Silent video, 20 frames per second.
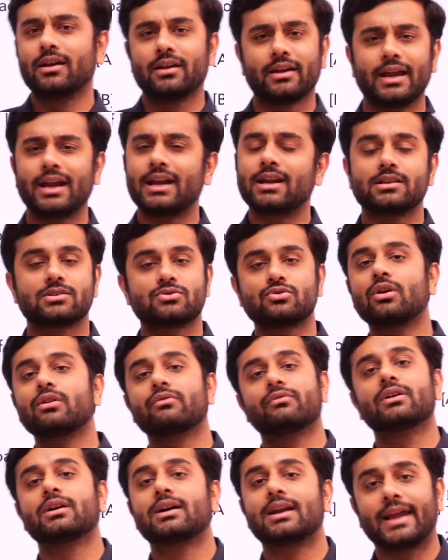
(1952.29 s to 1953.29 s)
GATE does not
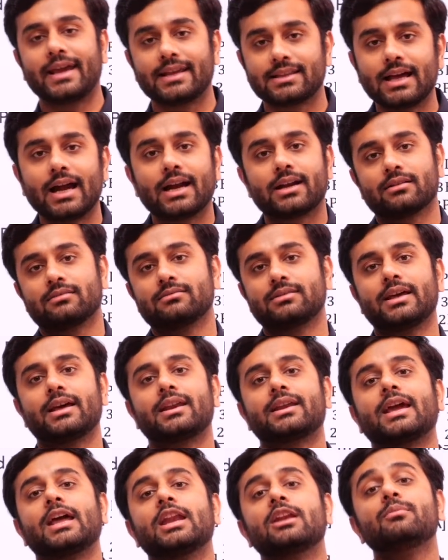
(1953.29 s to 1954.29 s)
work like that. There
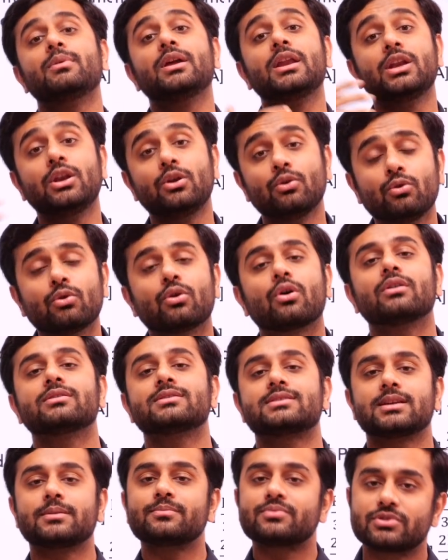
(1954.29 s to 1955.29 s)
can be new
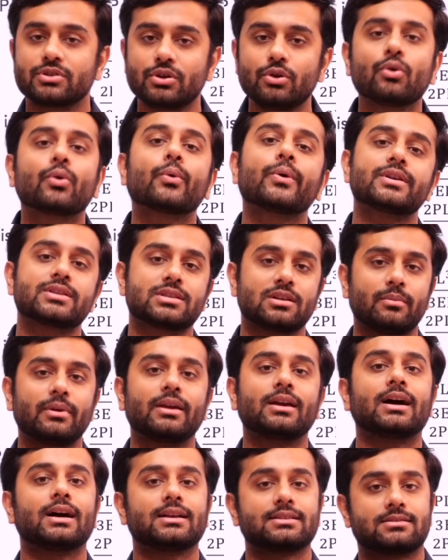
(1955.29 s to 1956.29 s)
concepts, new questions
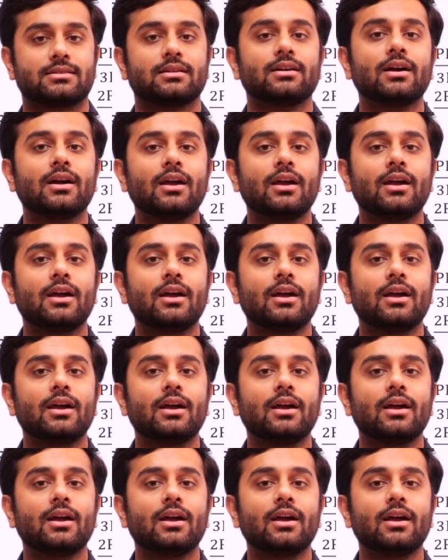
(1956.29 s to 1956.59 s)
being asked.